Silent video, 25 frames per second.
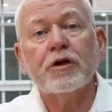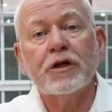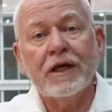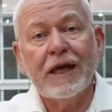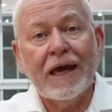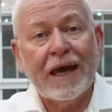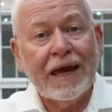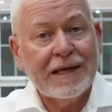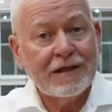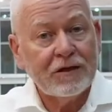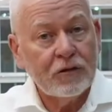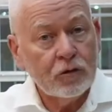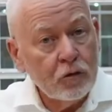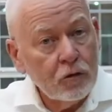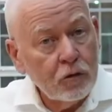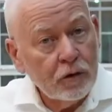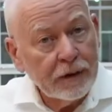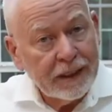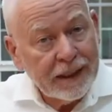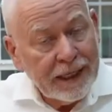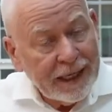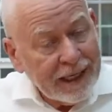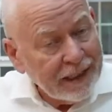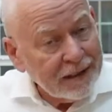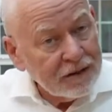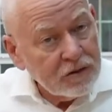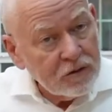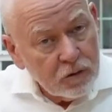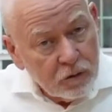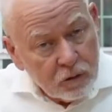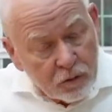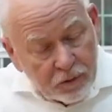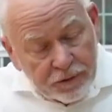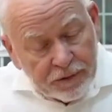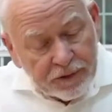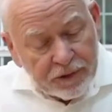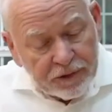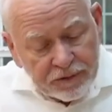can do and can't
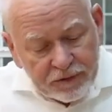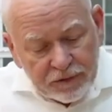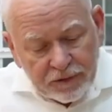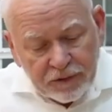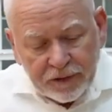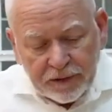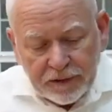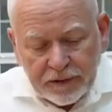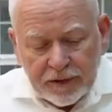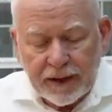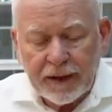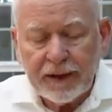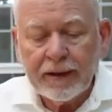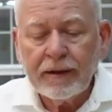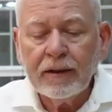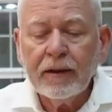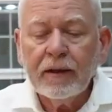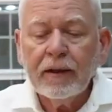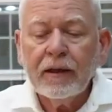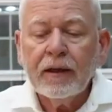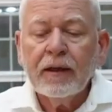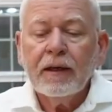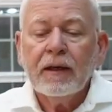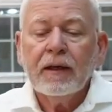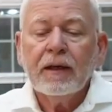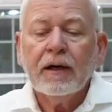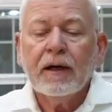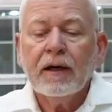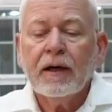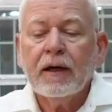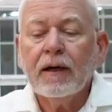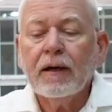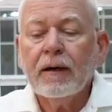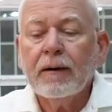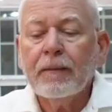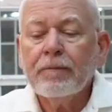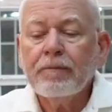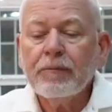do and things like that.
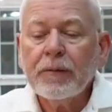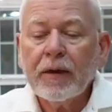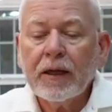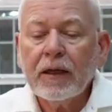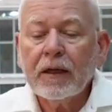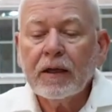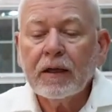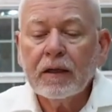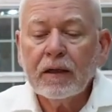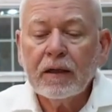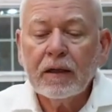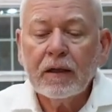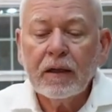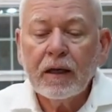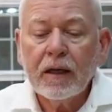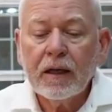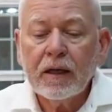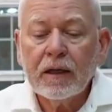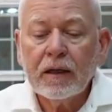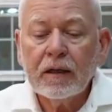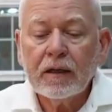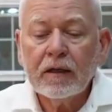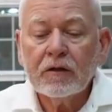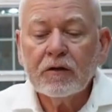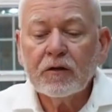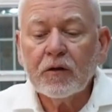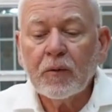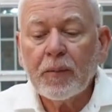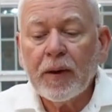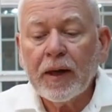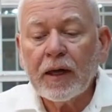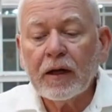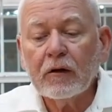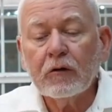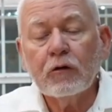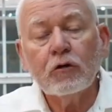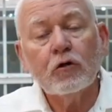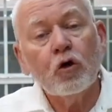And it's
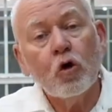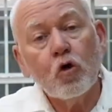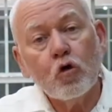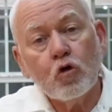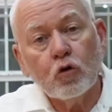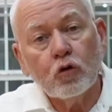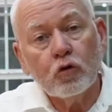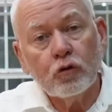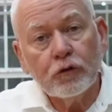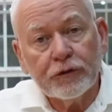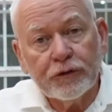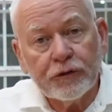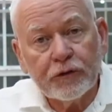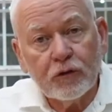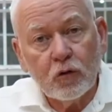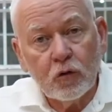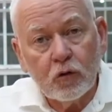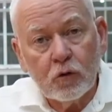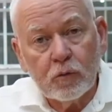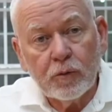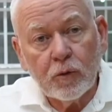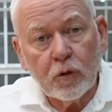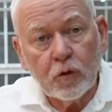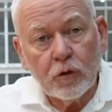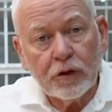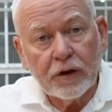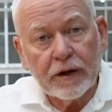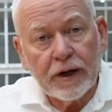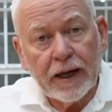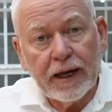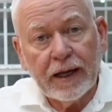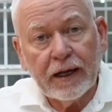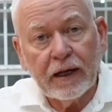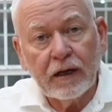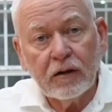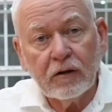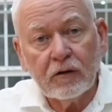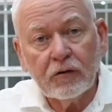about a local school board,
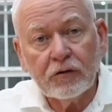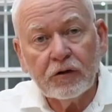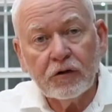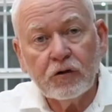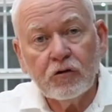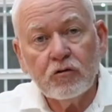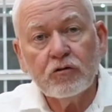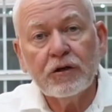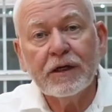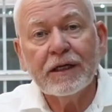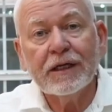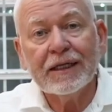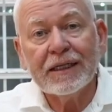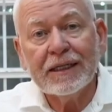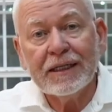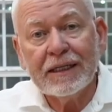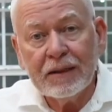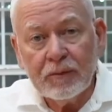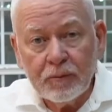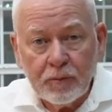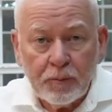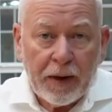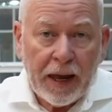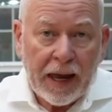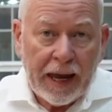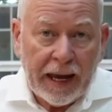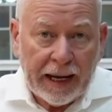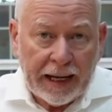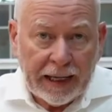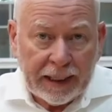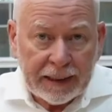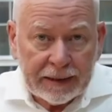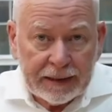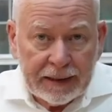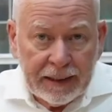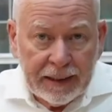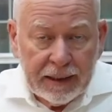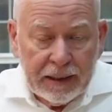how you can
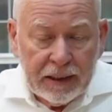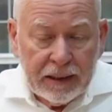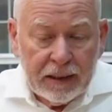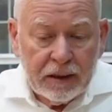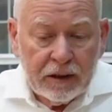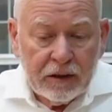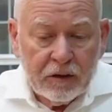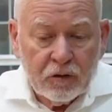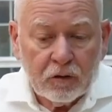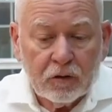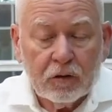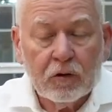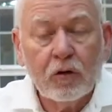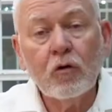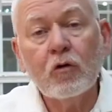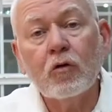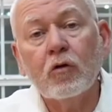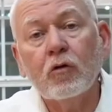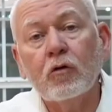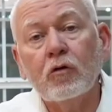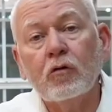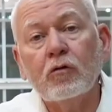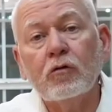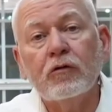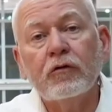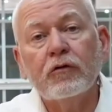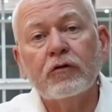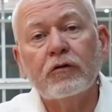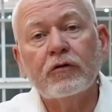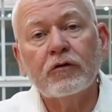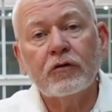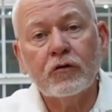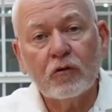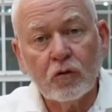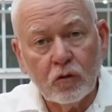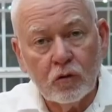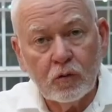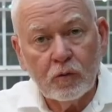impact your local
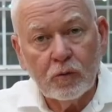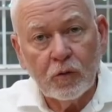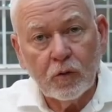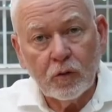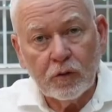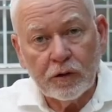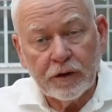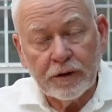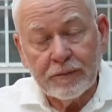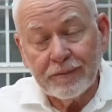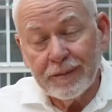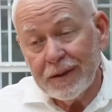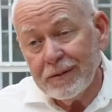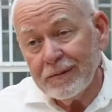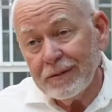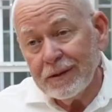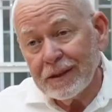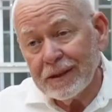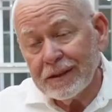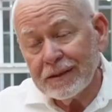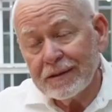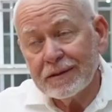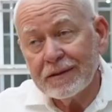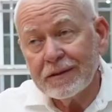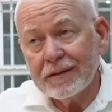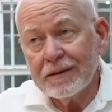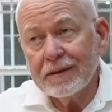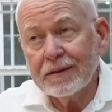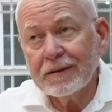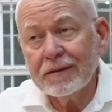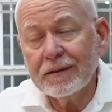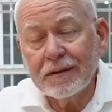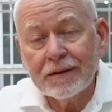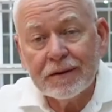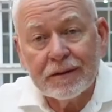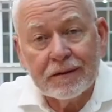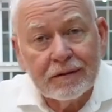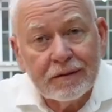school board. Maybe that's the
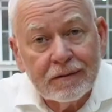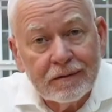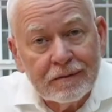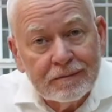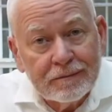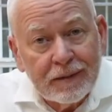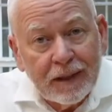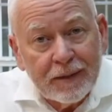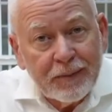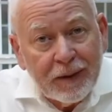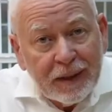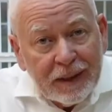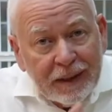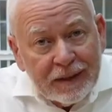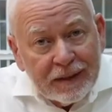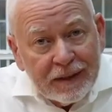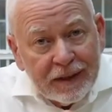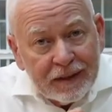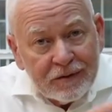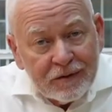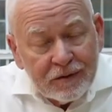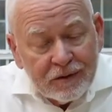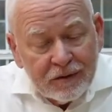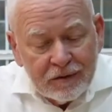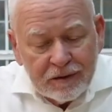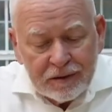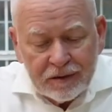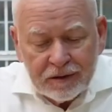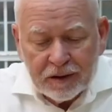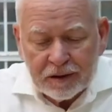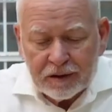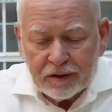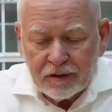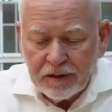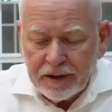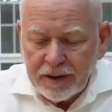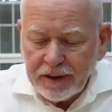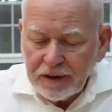title. I bet you that's a good
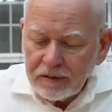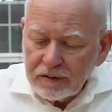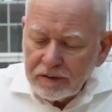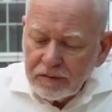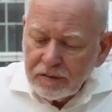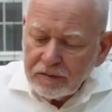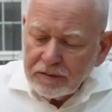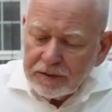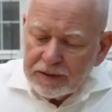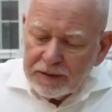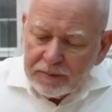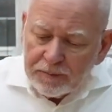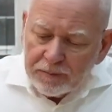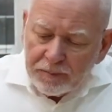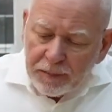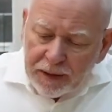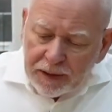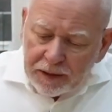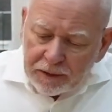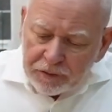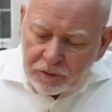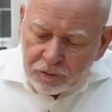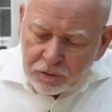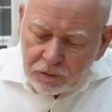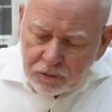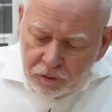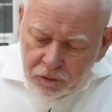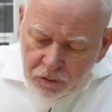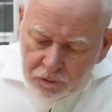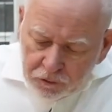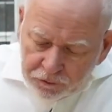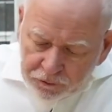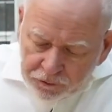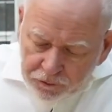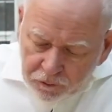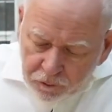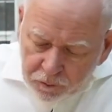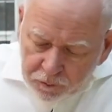title, How to Impact Your Local
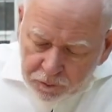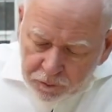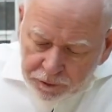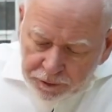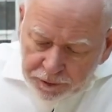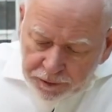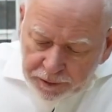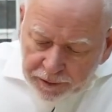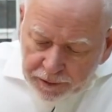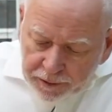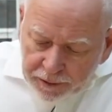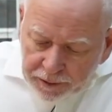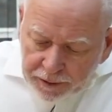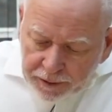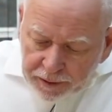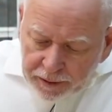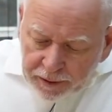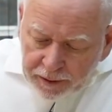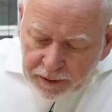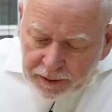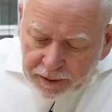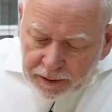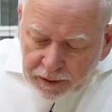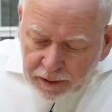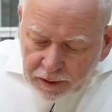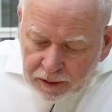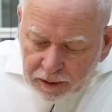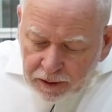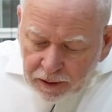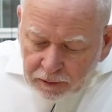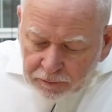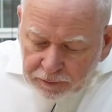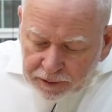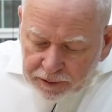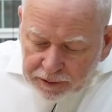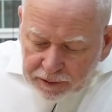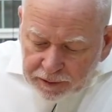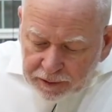School Board. I'll
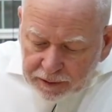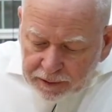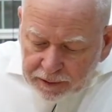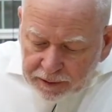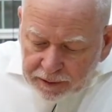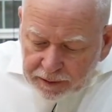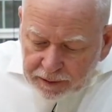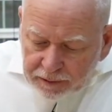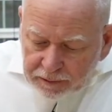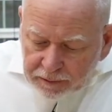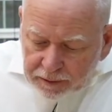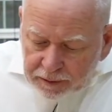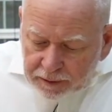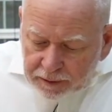write that down.